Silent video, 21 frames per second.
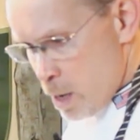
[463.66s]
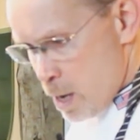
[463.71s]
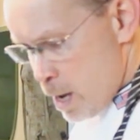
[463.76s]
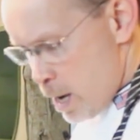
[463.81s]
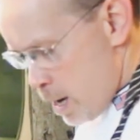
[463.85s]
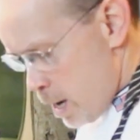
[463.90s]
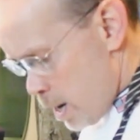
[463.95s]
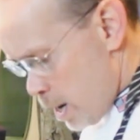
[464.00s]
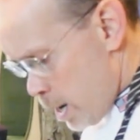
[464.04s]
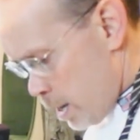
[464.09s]

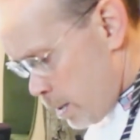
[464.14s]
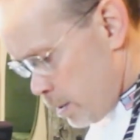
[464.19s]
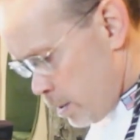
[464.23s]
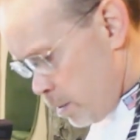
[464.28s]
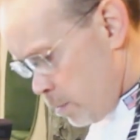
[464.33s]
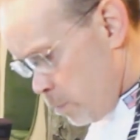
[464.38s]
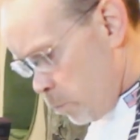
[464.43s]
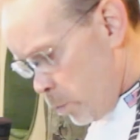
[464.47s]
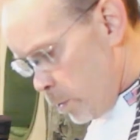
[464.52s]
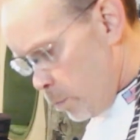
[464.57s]

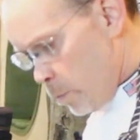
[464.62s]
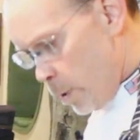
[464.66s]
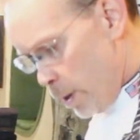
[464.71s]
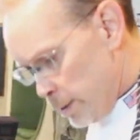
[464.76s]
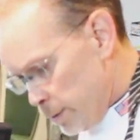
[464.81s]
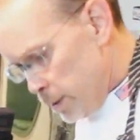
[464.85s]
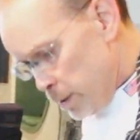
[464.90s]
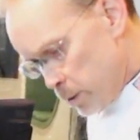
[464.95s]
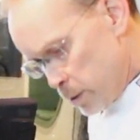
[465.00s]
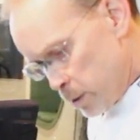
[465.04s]
and we
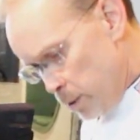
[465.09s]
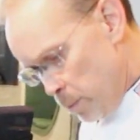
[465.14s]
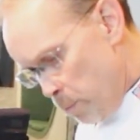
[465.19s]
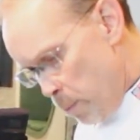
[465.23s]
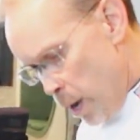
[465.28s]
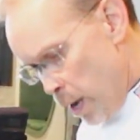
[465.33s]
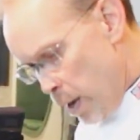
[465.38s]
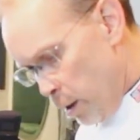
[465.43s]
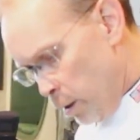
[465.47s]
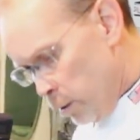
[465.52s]
want this to
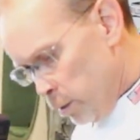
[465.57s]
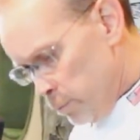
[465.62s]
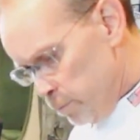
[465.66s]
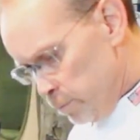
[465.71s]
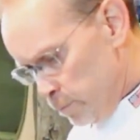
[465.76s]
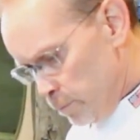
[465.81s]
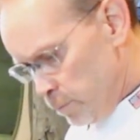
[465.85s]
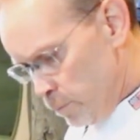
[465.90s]
melt